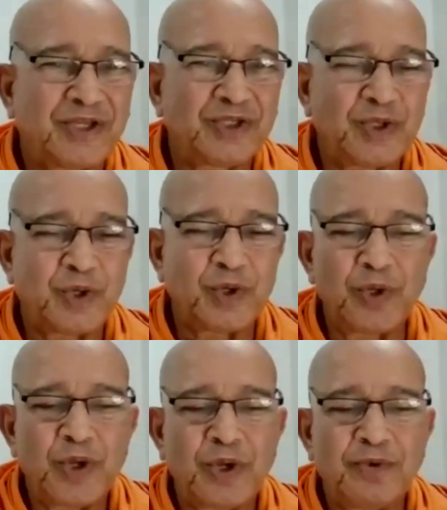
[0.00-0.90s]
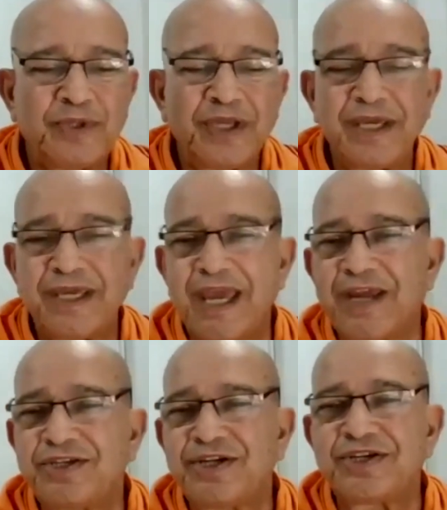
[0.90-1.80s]
So the
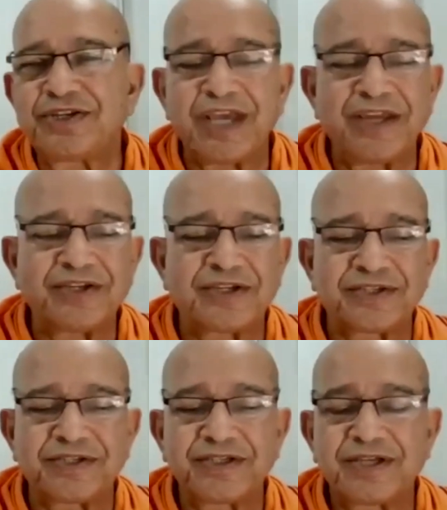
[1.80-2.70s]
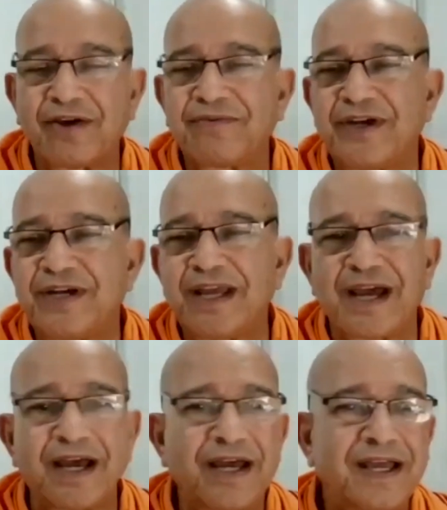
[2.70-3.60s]
ancient sages of India,